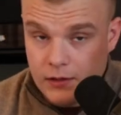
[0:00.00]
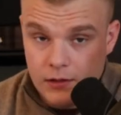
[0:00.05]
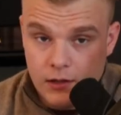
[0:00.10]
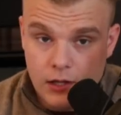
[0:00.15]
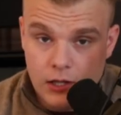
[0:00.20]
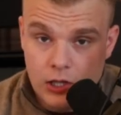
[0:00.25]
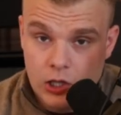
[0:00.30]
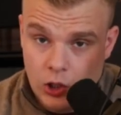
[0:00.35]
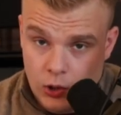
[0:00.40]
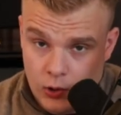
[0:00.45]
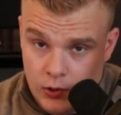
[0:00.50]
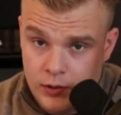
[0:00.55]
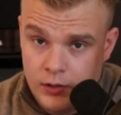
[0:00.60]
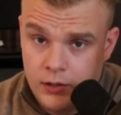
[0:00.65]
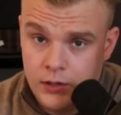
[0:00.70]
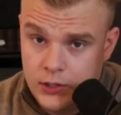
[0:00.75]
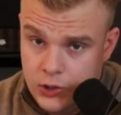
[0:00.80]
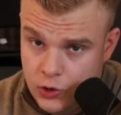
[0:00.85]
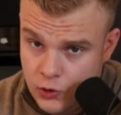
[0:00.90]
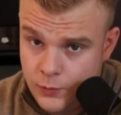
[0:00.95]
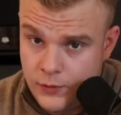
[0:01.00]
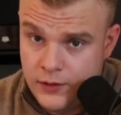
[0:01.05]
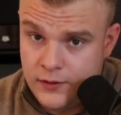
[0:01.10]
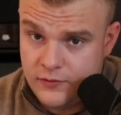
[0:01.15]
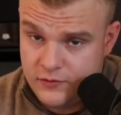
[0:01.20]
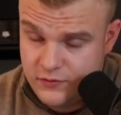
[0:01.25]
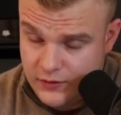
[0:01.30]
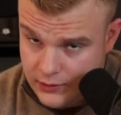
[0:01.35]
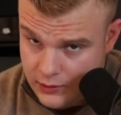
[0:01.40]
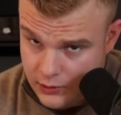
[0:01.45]
Learn human
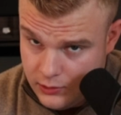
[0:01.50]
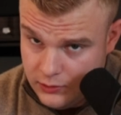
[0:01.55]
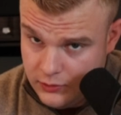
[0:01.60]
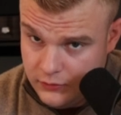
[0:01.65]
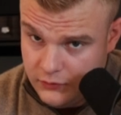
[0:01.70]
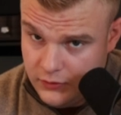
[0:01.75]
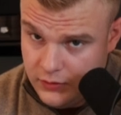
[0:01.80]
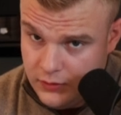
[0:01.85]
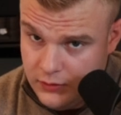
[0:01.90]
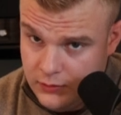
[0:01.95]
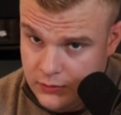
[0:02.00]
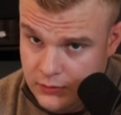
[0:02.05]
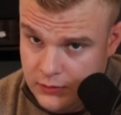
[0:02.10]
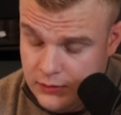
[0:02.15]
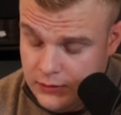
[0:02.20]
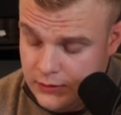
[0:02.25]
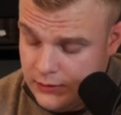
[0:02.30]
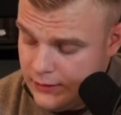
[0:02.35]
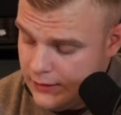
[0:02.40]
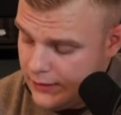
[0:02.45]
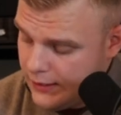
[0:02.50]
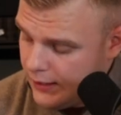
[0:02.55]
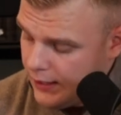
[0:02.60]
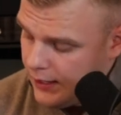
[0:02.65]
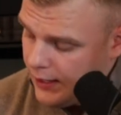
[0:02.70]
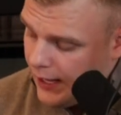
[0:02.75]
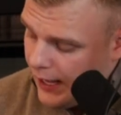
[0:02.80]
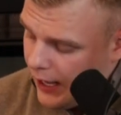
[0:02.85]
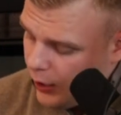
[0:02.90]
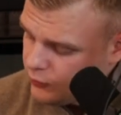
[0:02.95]
psychology.
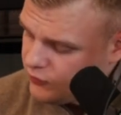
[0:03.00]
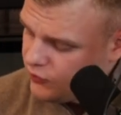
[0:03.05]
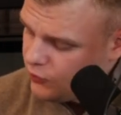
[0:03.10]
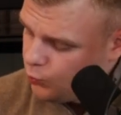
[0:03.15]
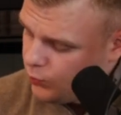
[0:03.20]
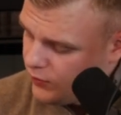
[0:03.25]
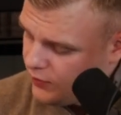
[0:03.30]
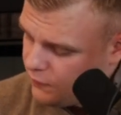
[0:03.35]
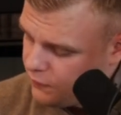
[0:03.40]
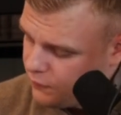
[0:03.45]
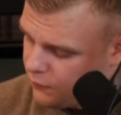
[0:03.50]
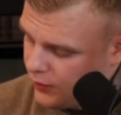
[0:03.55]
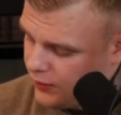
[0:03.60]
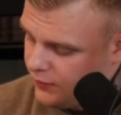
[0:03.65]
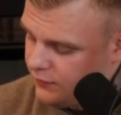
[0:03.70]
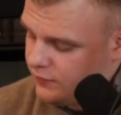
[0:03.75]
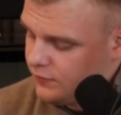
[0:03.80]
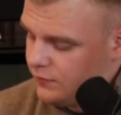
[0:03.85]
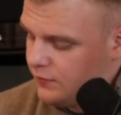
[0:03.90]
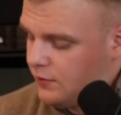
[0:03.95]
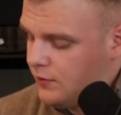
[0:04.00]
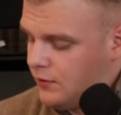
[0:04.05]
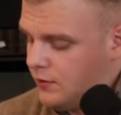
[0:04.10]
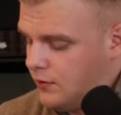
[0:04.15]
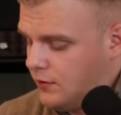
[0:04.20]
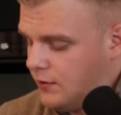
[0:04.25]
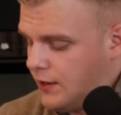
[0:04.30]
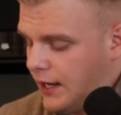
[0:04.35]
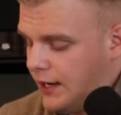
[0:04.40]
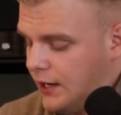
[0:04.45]
How to Win Friends
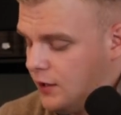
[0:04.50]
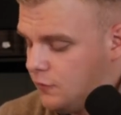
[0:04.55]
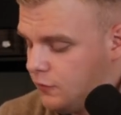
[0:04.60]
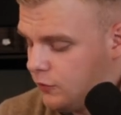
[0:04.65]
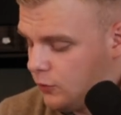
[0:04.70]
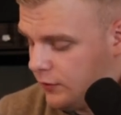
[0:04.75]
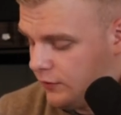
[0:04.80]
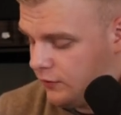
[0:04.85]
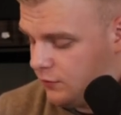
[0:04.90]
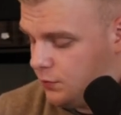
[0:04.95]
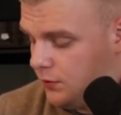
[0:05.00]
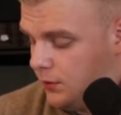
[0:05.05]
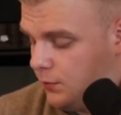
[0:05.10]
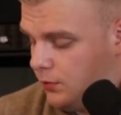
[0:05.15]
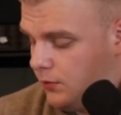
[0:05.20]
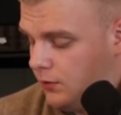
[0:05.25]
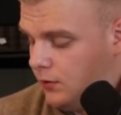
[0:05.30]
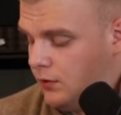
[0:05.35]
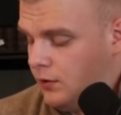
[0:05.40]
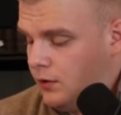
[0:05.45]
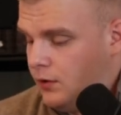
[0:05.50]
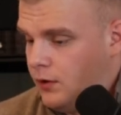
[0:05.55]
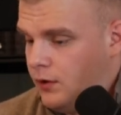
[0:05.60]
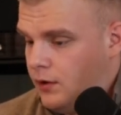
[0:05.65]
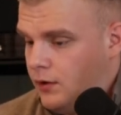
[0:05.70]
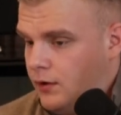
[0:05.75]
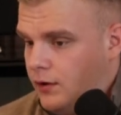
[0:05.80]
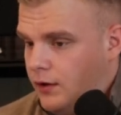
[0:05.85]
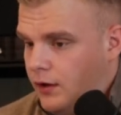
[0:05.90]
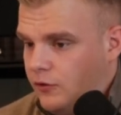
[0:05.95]
and Influence People
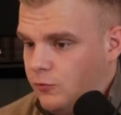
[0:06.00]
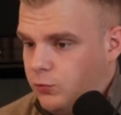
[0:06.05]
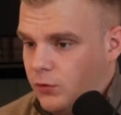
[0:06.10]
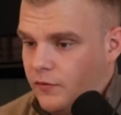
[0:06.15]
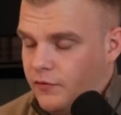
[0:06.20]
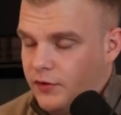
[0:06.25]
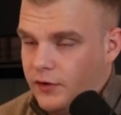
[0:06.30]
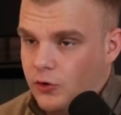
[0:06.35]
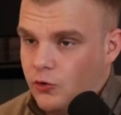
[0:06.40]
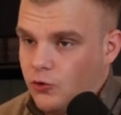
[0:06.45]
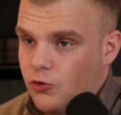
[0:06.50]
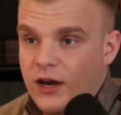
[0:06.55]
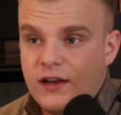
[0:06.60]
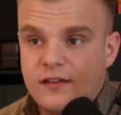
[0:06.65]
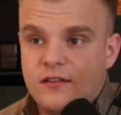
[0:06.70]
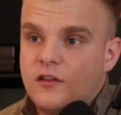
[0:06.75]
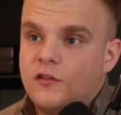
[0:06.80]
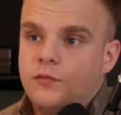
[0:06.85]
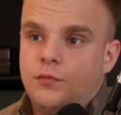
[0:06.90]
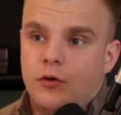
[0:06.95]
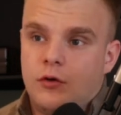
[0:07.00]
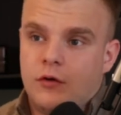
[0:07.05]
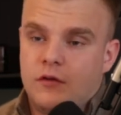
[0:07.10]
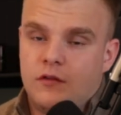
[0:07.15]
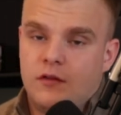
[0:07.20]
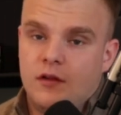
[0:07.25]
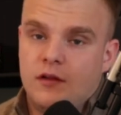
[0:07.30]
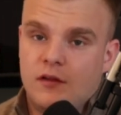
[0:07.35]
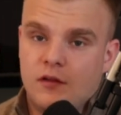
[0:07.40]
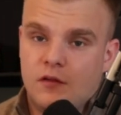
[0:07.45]
is one of the greatest books
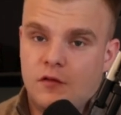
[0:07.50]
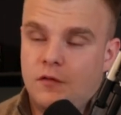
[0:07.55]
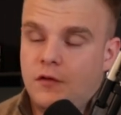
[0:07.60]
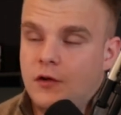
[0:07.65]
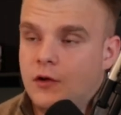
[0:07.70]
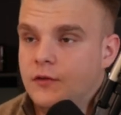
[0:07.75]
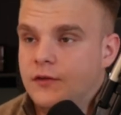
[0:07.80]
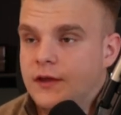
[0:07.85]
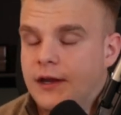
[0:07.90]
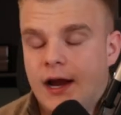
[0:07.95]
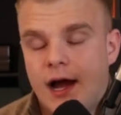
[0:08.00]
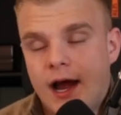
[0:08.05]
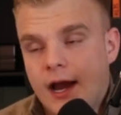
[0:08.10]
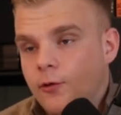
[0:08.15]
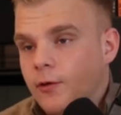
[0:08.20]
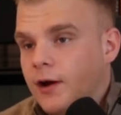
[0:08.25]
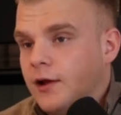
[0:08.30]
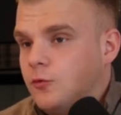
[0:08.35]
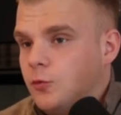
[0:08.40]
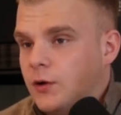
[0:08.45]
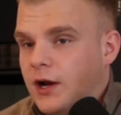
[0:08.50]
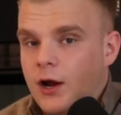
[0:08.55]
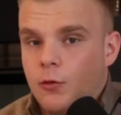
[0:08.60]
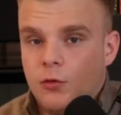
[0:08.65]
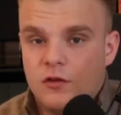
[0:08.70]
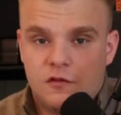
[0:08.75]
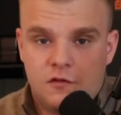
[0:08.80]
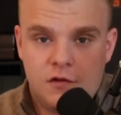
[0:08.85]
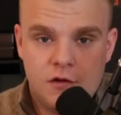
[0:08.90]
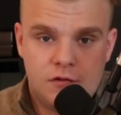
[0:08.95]
in this field that I read when I was
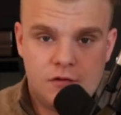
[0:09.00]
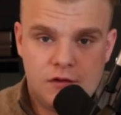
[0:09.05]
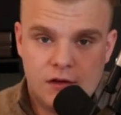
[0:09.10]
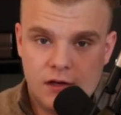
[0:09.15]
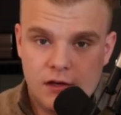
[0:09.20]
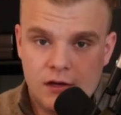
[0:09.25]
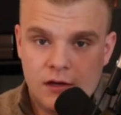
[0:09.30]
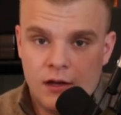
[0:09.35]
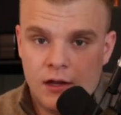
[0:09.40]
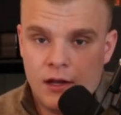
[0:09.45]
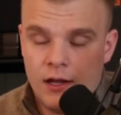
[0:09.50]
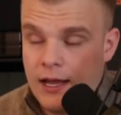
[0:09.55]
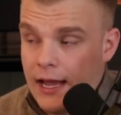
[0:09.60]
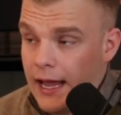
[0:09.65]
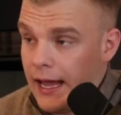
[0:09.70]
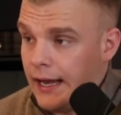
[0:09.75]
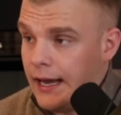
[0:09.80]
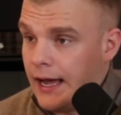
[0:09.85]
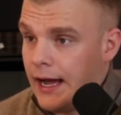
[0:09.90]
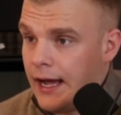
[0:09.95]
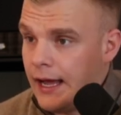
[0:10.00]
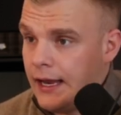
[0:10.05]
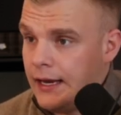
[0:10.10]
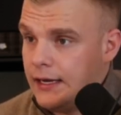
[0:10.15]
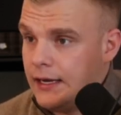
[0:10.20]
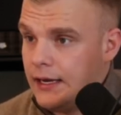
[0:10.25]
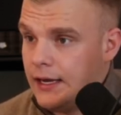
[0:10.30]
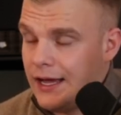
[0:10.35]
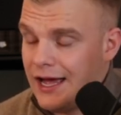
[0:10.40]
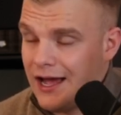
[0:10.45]
15, and I
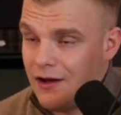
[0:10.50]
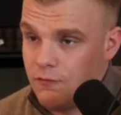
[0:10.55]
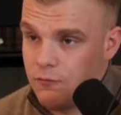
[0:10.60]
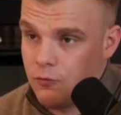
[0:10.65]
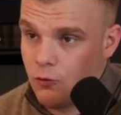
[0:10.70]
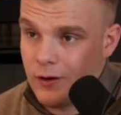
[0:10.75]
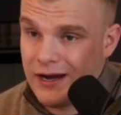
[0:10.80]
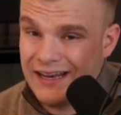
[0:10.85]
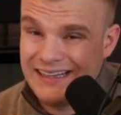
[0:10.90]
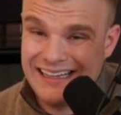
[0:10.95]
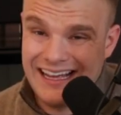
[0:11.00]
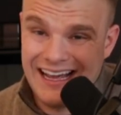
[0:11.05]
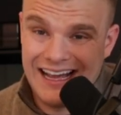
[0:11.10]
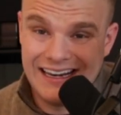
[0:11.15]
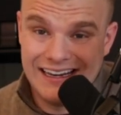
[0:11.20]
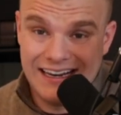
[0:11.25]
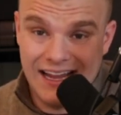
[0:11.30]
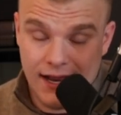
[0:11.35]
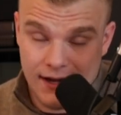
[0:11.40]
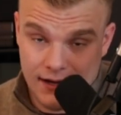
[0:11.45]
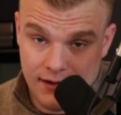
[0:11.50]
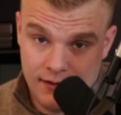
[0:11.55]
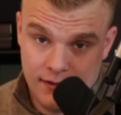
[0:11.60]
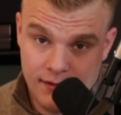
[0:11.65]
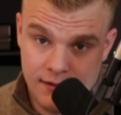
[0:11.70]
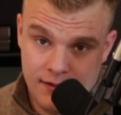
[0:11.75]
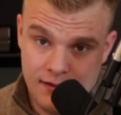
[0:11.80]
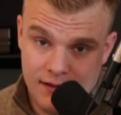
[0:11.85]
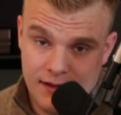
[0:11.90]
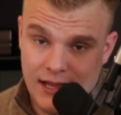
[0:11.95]
have read again
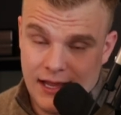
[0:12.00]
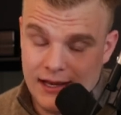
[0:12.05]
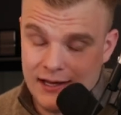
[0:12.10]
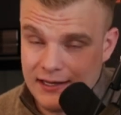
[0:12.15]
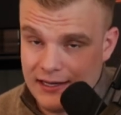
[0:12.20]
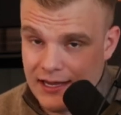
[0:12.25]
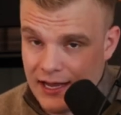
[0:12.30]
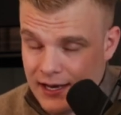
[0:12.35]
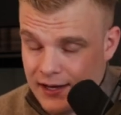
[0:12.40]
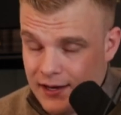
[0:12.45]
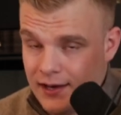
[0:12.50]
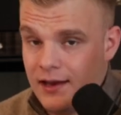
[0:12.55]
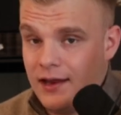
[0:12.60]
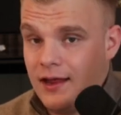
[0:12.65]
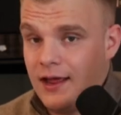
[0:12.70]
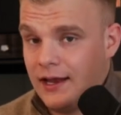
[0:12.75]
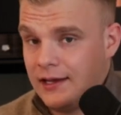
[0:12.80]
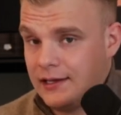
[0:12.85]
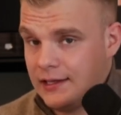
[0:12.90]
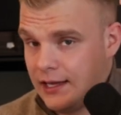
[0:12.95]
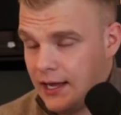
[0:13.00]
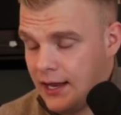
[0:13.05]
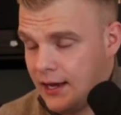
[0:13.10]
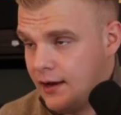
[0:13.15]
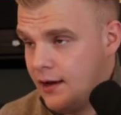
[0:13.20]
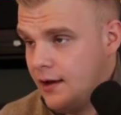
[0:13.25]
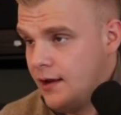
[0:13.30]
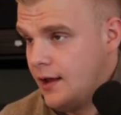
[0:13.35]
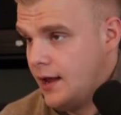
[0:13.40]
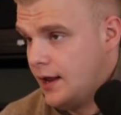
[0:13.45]
and again and
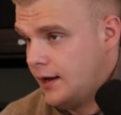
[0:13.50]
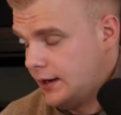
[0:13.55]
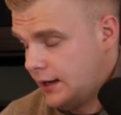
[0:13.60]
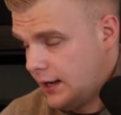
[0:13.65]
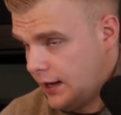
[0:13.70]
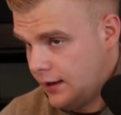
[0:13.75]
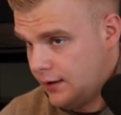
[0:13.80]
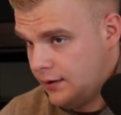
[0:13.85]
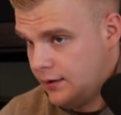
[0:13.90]
again and again.